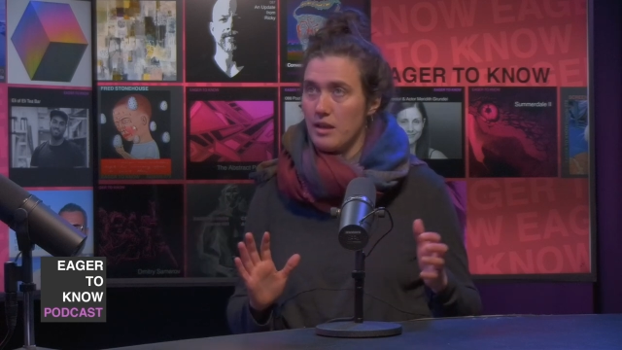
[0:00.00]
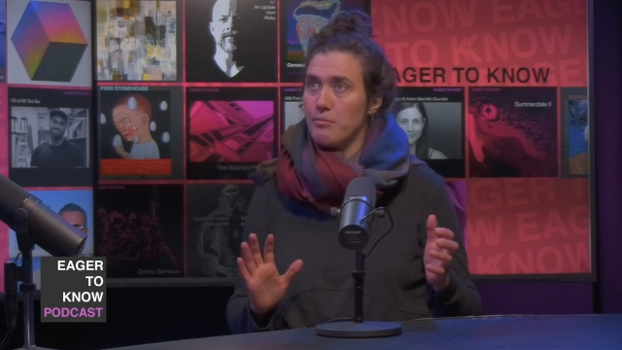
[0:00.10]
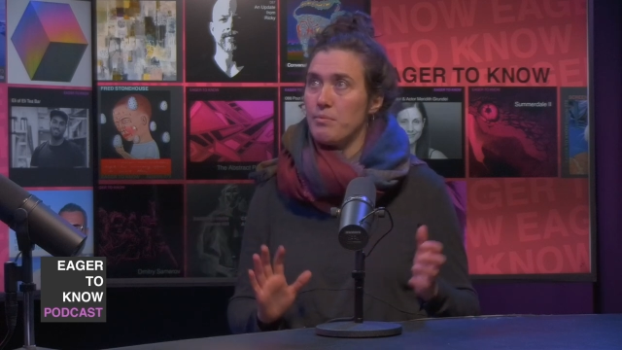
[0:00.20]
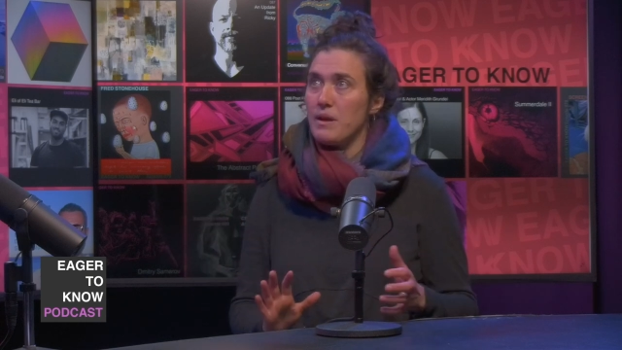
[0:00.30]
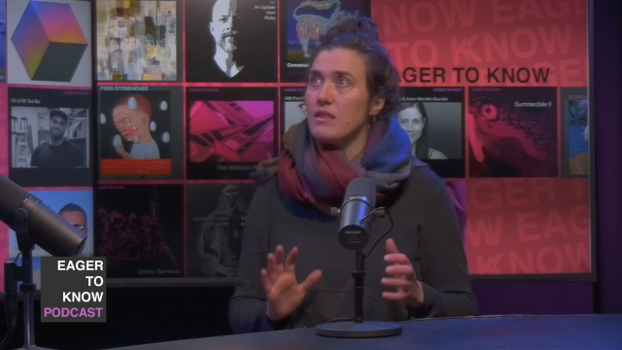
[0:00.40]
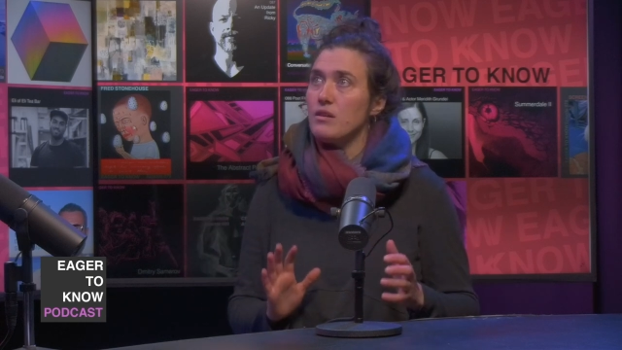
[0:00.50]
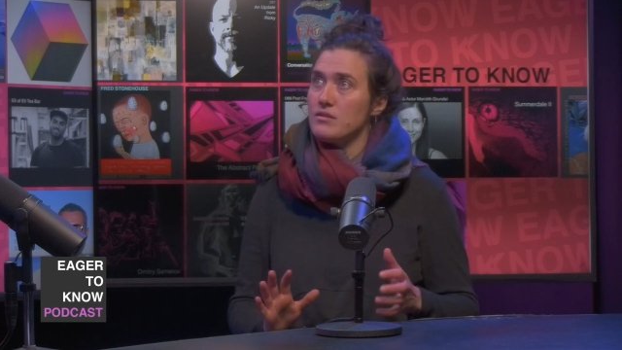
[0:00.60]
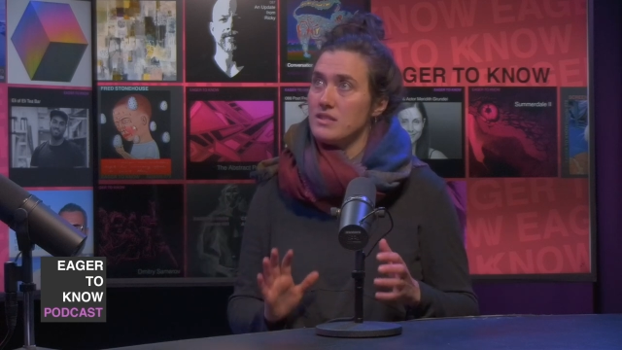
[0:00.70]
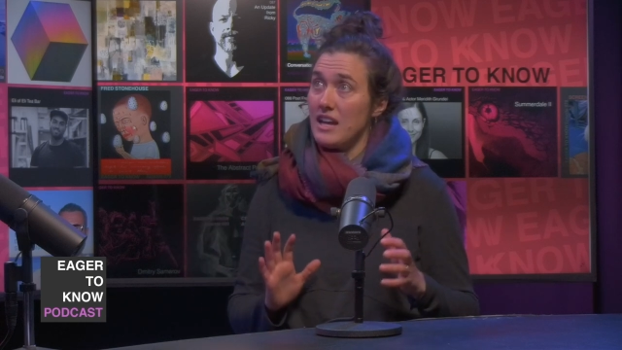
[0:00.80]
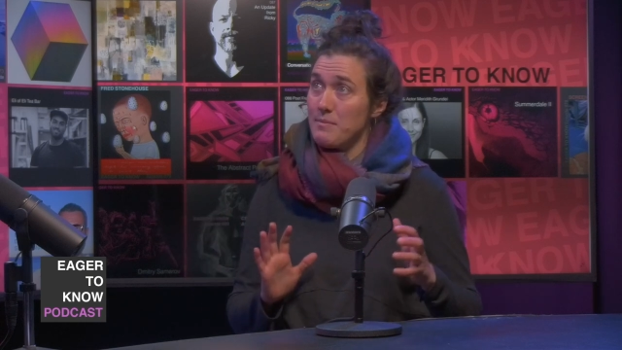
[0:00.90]
and bring
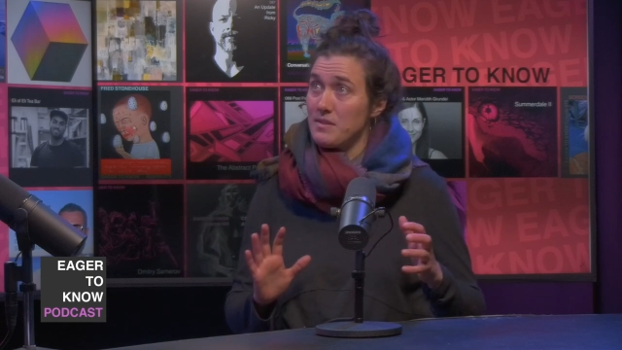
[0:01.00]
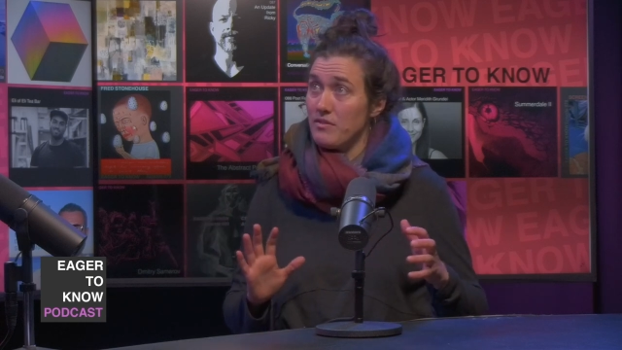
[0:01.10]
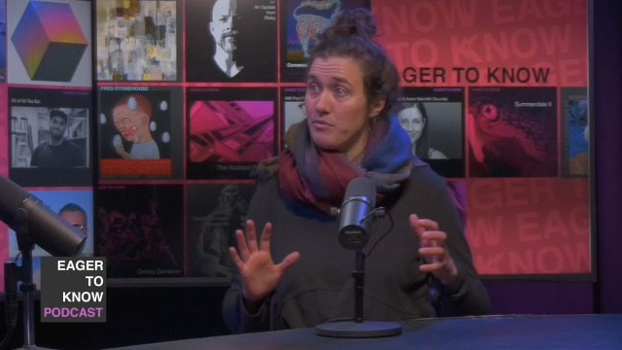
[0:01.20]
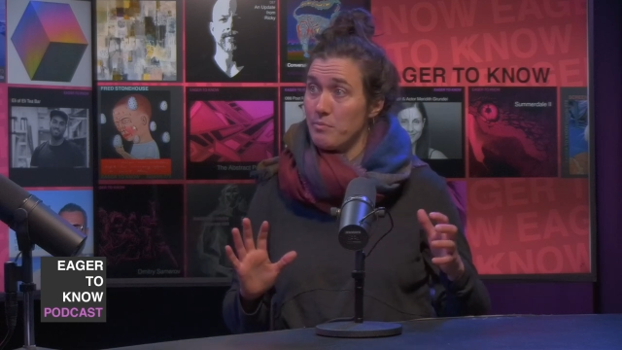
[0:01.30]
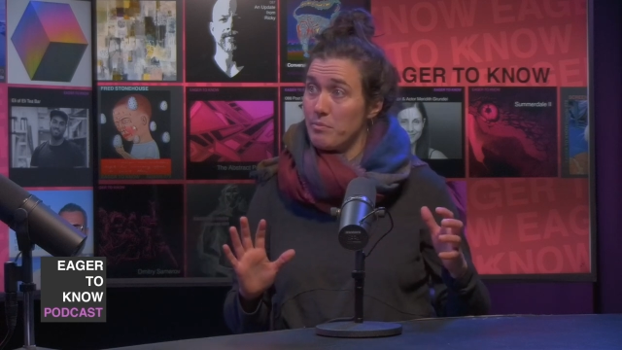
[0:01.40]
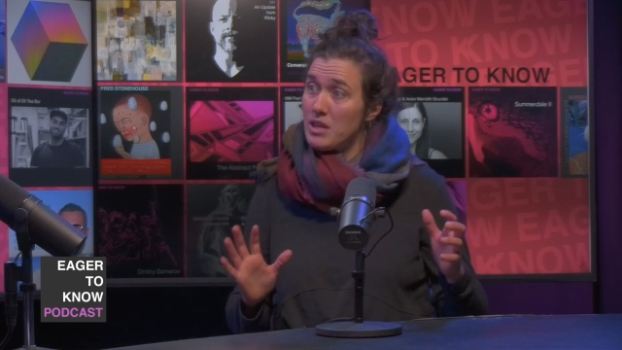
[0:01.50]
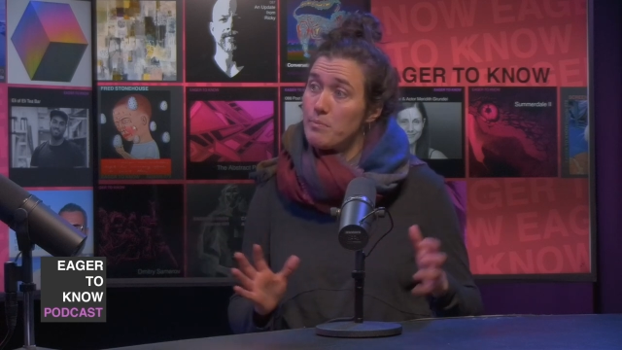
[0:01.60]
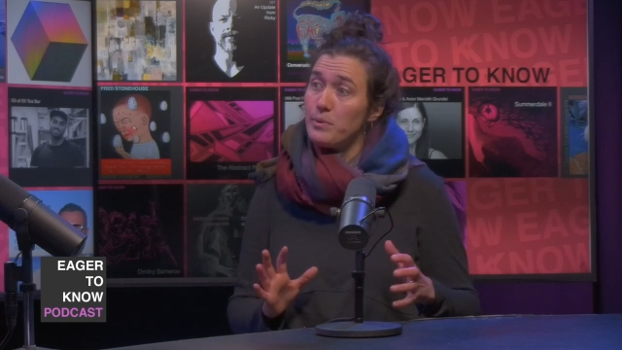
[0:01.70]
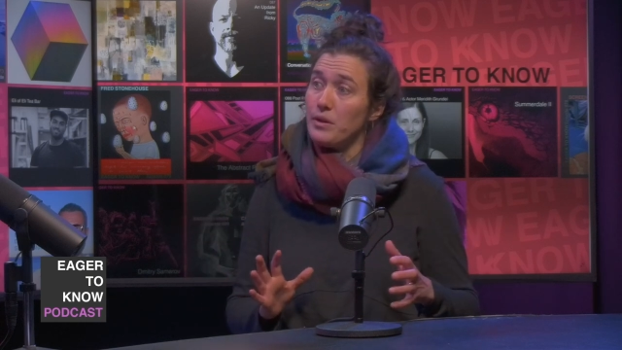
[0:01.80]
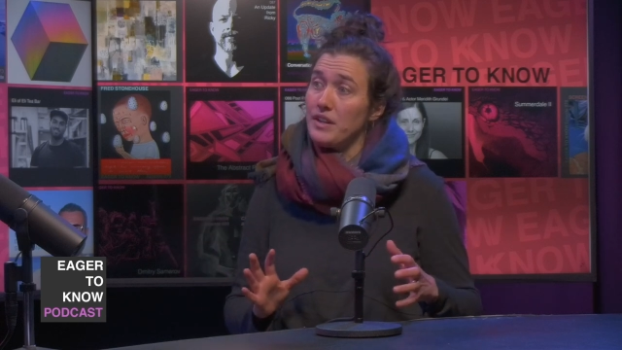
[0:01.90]
those types of people and